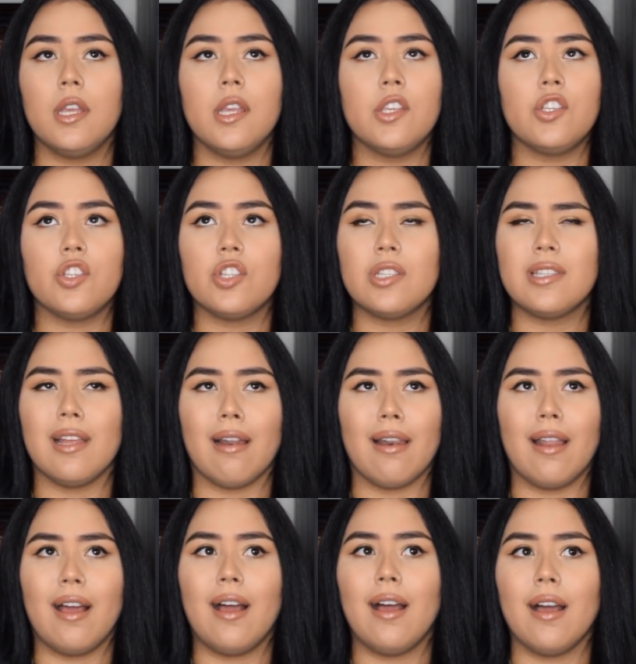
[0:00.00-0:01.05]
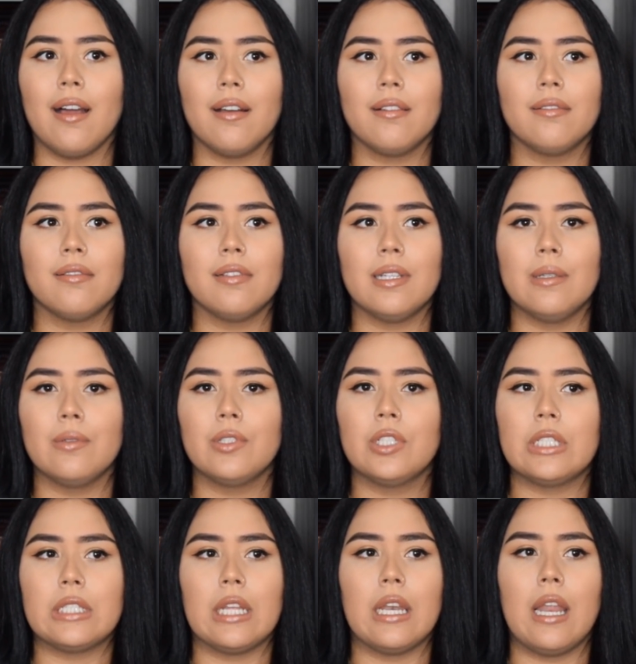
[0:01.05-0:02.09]
It's just a lot. It was
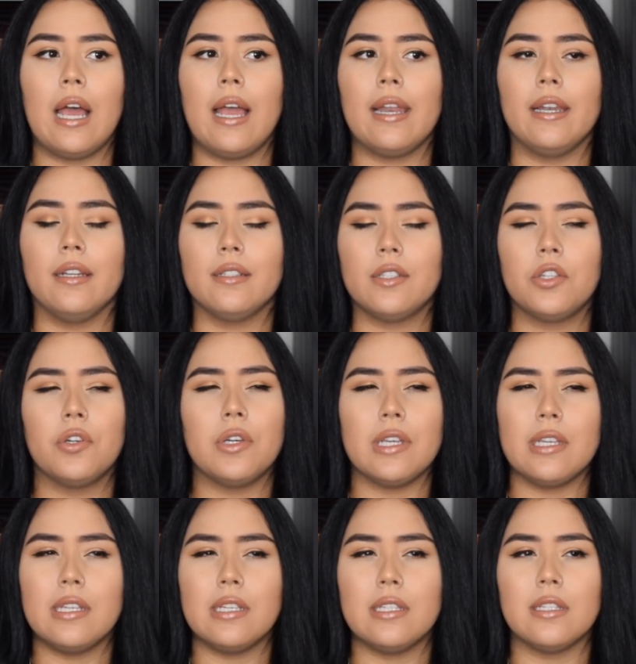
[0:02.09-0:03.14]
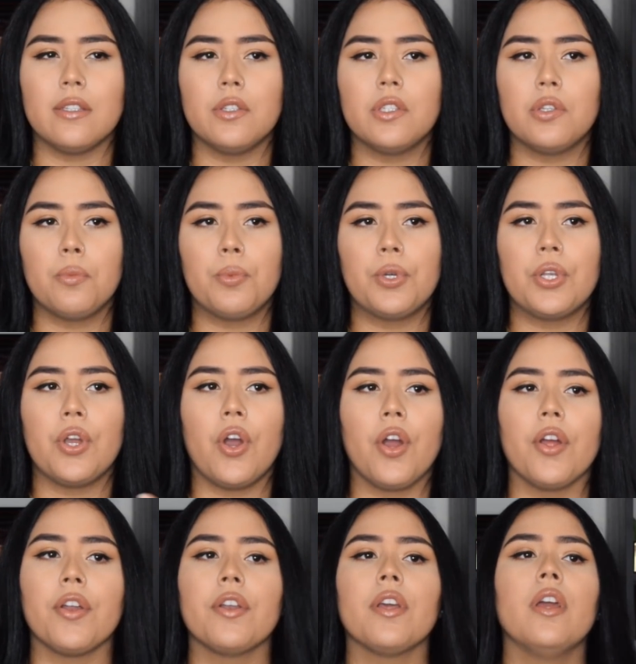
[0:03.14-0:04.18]
just a lot, and it still is. It's still pretty
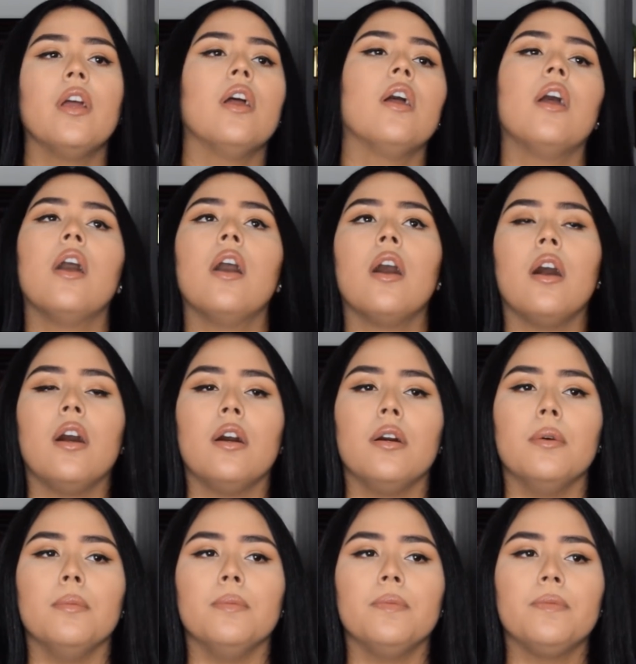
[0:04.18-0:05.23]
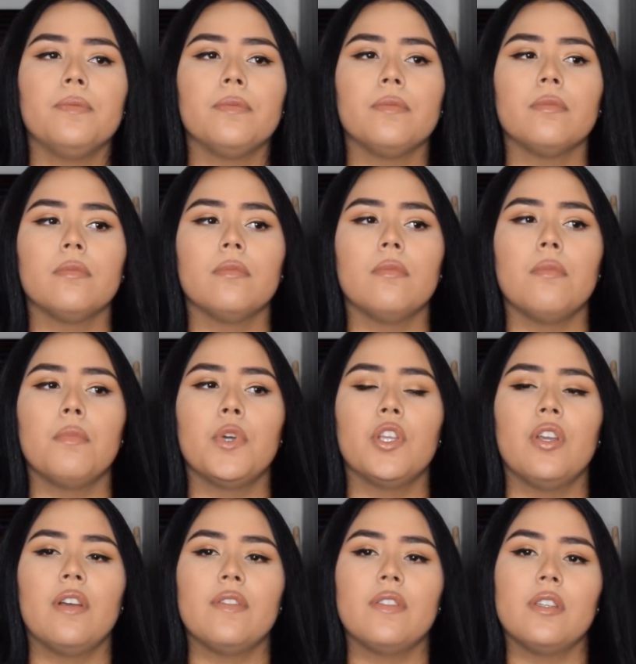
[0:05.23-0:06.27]
hard. But
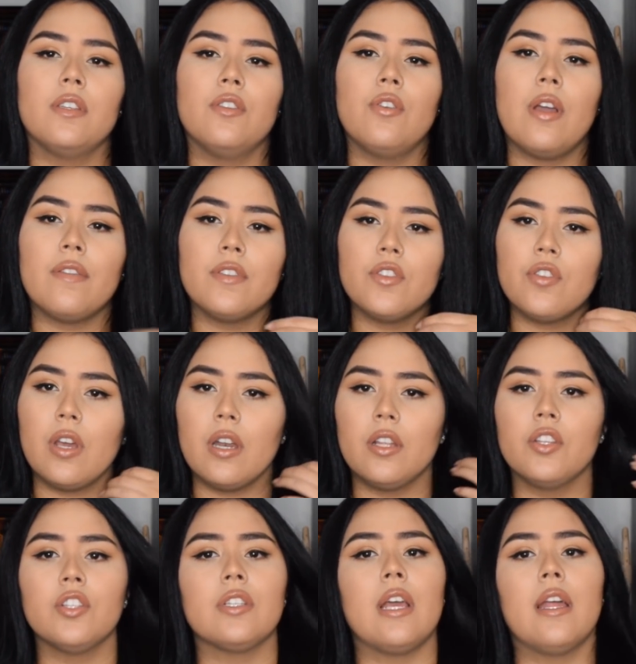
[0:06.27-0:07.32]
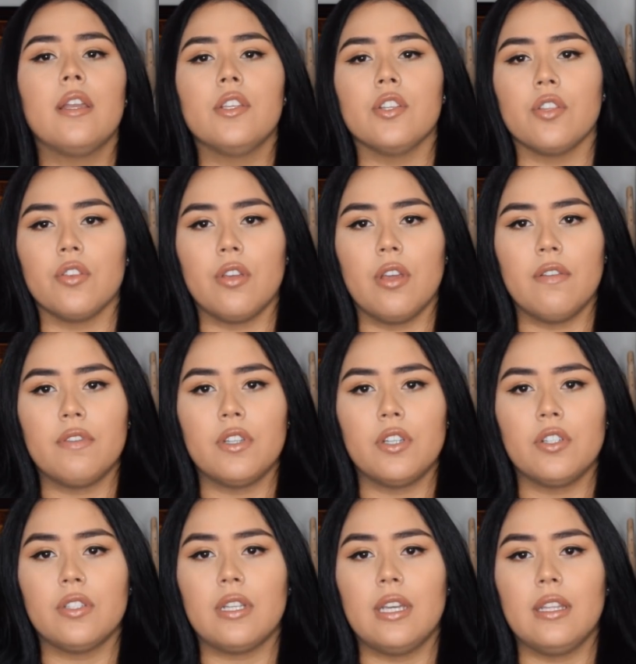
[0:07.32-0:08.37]
you have to try to understand each other. You have to
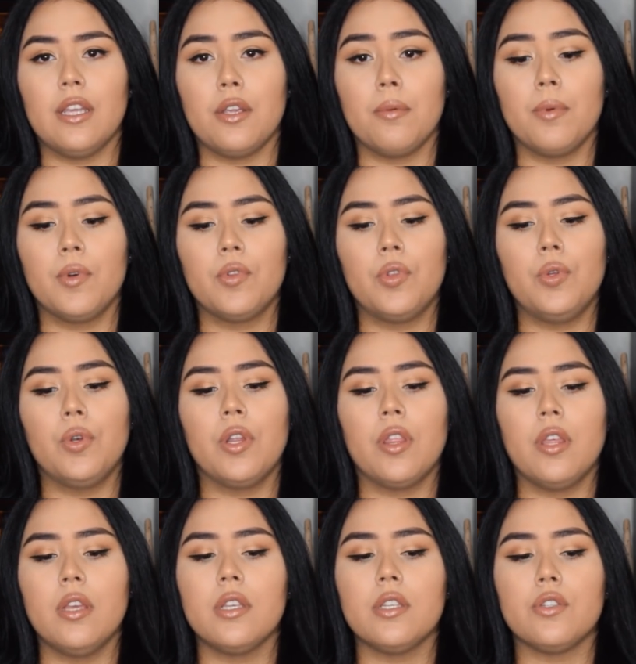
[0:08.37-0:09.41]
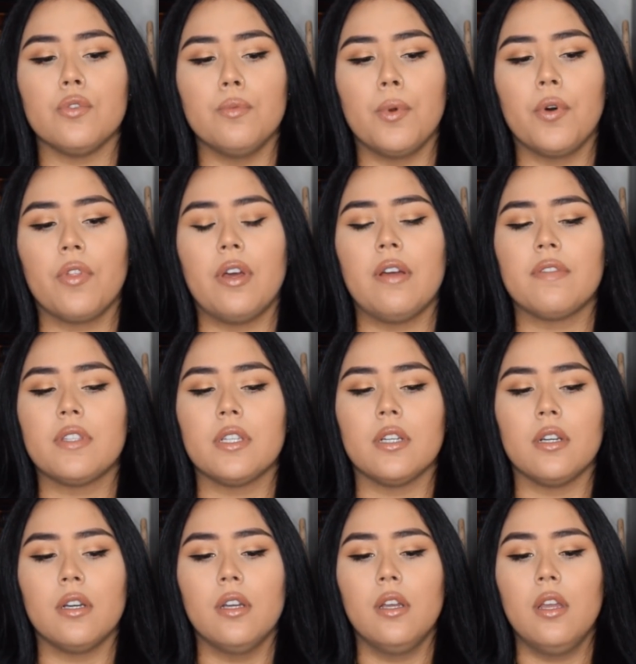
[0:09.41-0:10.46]
understand that you're both new to this. You both have
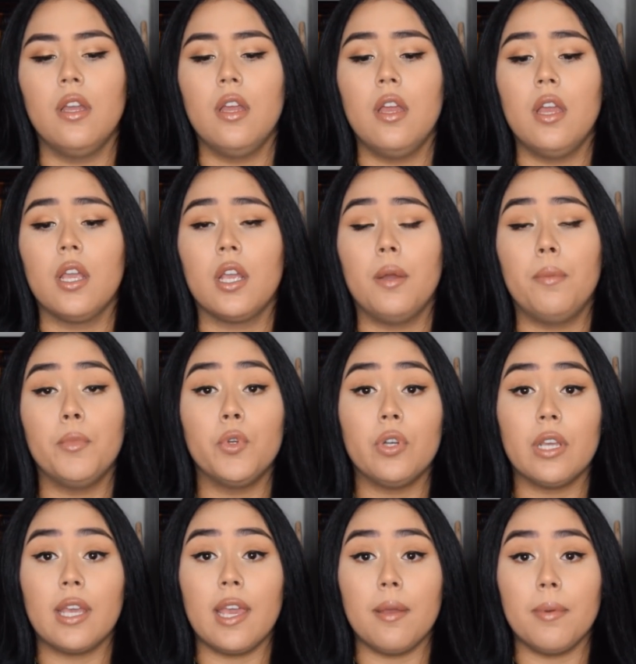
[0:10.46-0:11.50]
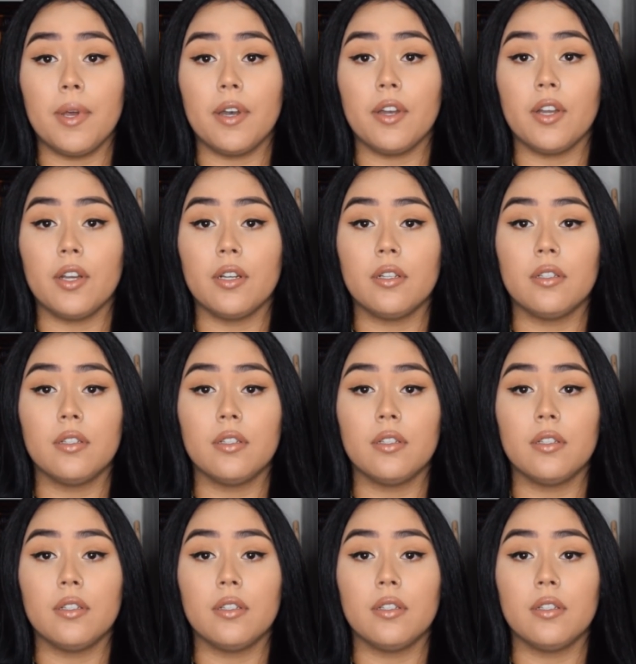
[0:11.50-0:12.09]
to communicate better.